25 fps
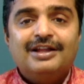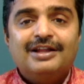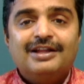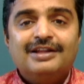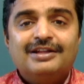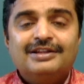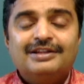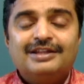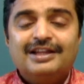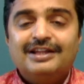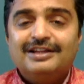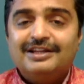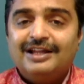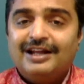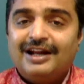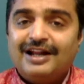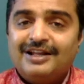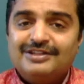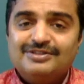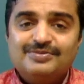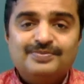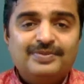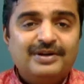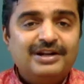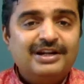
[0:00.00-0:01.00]
then their
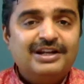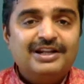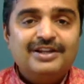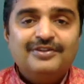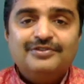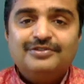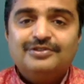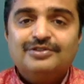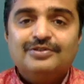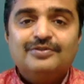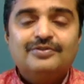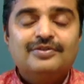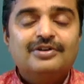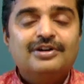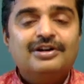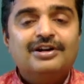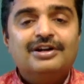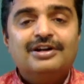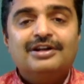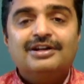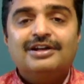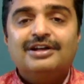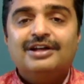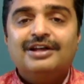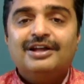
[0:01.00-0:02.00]
husband leaves to
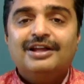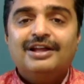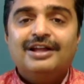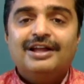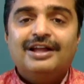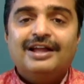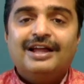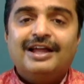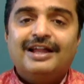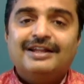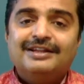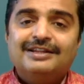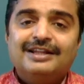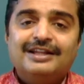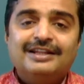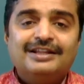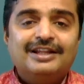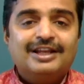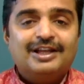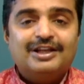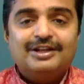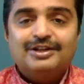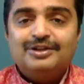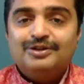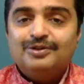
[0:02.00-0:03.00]
work, and then they
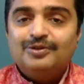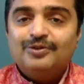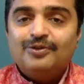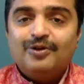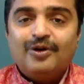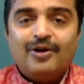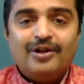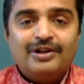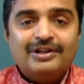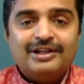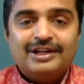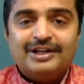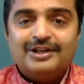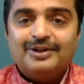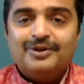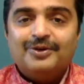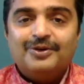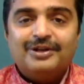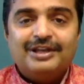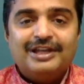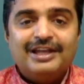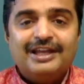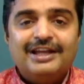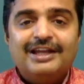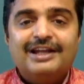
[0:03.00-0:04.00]
do all their
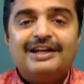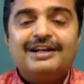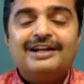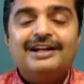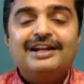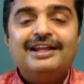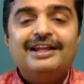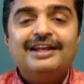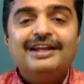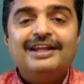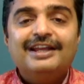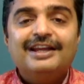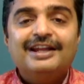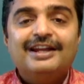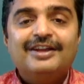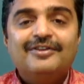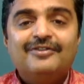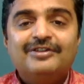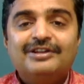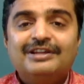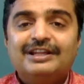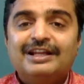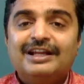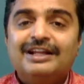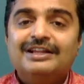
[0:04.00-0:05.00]
cooking and cleaning and
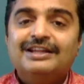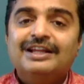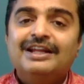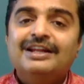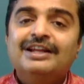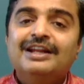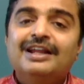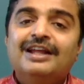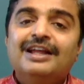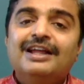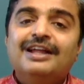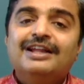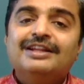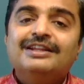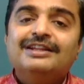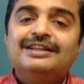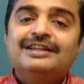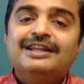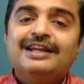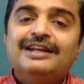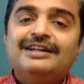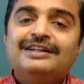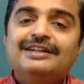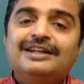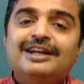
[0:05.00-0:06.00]
everything, and then
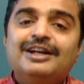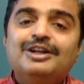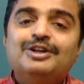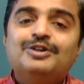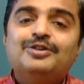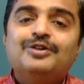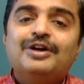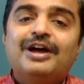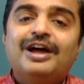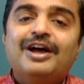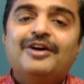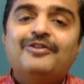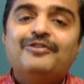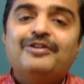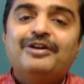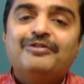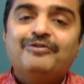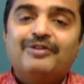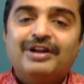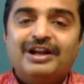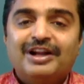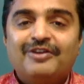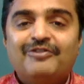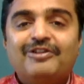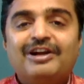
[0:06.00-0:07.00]
they tend to have a
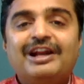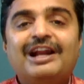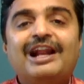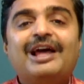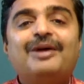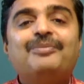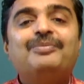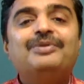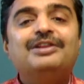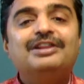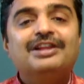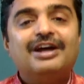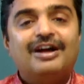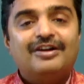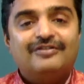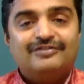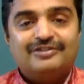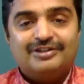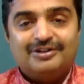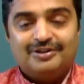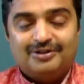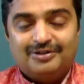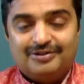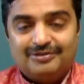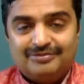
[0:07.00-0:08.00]
1 hour nap in the
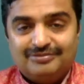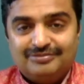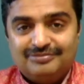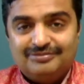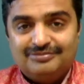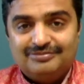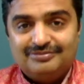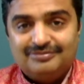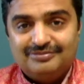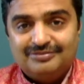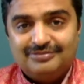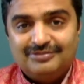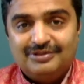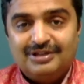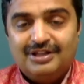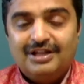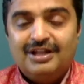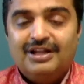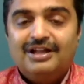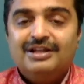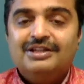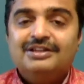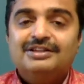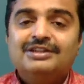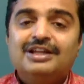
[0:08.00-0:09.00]
afternoon.
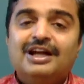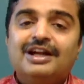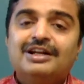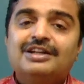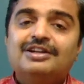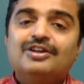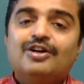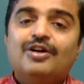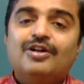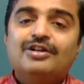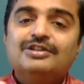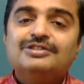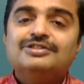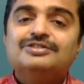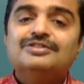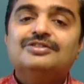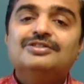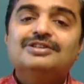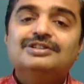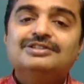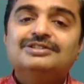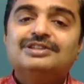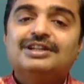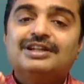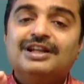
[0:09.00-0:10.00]
That also
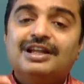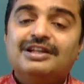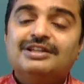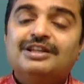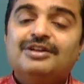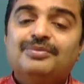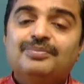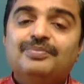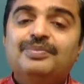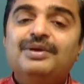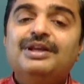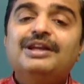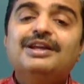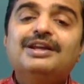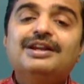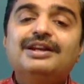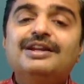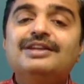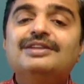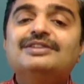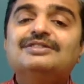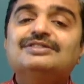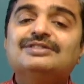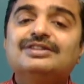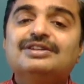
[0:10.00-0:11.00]
is another big
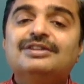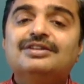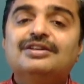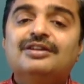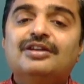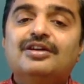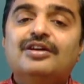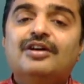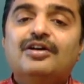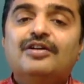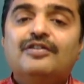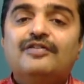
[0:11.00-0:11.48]
reason